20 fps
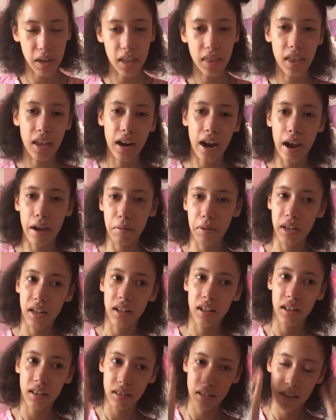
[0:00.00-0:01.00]
and then I
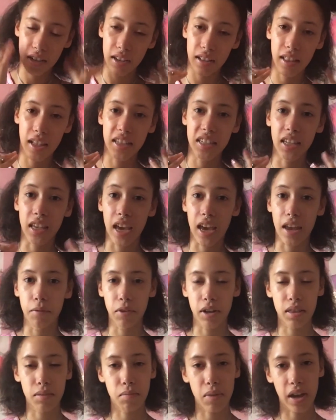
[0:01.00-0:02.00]
will cleanse again
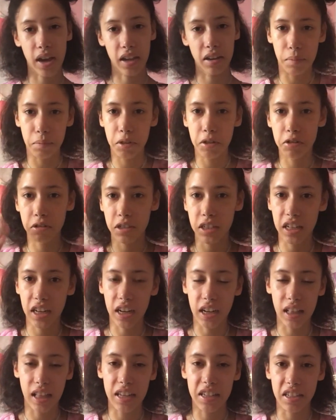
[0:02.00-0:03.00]
with my
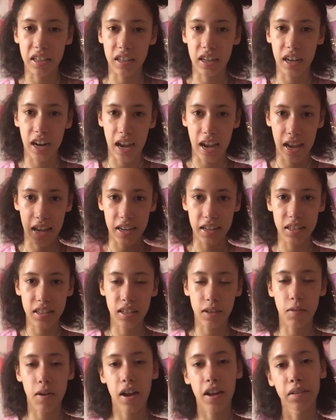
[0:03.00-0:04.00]
Neutrogena cleanser and
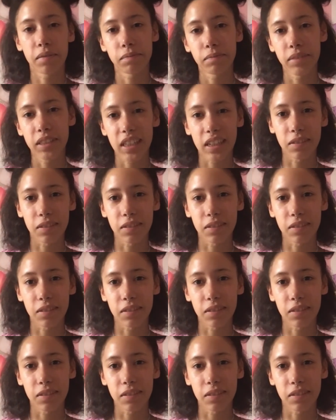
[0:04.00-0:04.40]
so on.